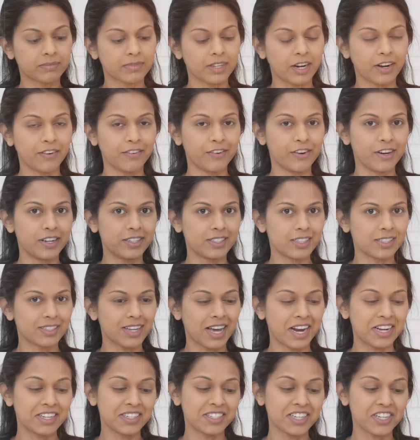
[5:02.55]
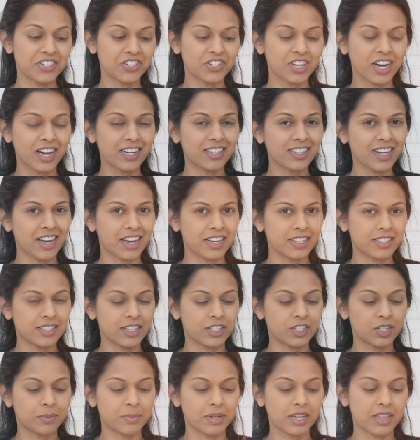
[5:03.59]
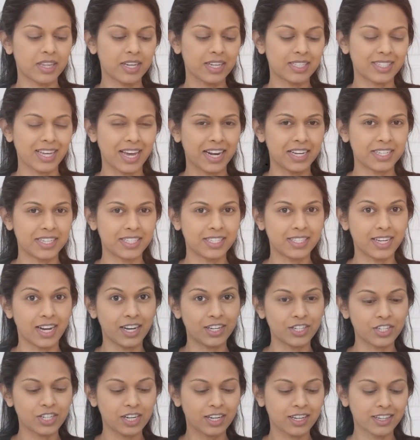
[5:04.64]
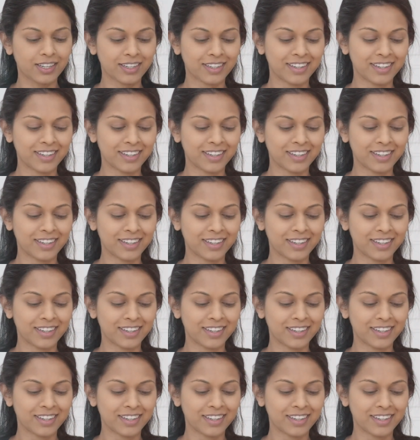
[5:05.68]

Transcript: I don't know how it's Anastasia. I say Anastasia, but I think it's Anastasia